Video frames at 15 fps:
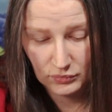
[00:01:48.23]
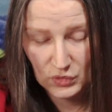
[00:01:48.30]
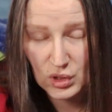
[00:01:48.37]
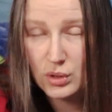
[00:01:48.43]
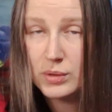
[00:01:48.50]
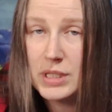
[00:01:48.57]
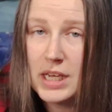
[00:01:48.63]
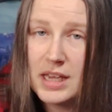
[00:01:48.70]

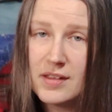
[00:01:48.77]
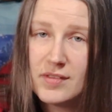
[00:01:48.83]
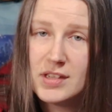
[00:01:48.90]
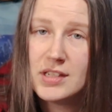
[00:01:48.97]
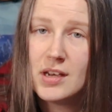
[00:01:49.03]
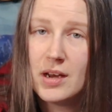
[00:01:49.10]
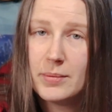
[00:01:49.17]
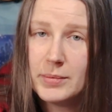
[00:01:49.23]
So taking the
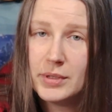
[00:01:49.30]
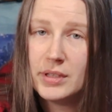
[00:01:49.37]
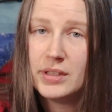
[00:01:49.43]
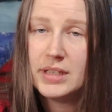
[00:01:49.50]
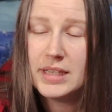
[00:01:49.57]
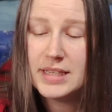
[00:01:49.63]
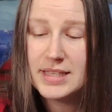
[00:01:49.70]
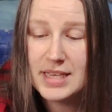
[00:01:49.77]
time
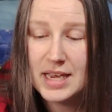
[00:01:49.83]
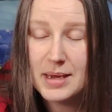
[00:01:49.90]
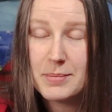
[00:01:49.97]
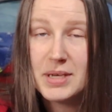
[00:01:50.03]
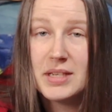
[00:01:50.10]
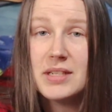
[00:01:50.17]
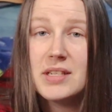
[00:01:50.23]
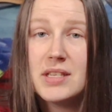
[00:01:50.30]
to
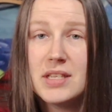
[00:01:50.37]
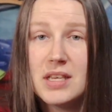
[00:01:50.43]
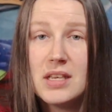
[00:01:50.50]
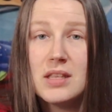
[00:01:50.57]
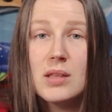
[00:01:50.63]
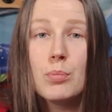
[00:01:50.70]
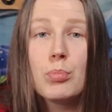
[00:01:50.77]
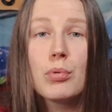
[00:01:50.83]
examine, to
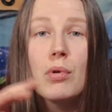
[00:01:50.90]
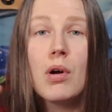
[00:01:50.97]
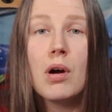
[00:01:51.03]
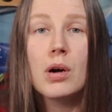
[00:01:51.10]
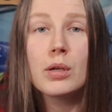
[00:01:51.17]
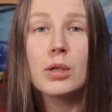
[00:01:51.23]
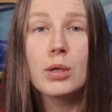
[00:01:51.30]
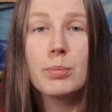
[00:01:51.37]
see the
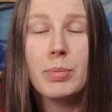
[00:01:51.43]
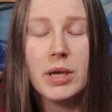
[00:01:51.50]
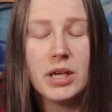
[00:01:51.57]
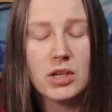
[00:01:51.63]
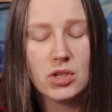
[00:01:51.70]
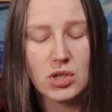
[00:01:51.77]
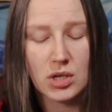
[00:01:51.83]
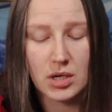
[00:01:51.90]
broader
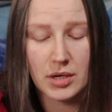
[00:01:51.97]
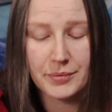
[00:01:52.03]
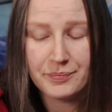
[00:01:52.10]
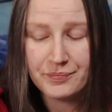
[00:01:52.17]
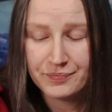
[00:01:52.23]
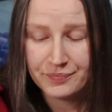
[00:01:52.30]
picture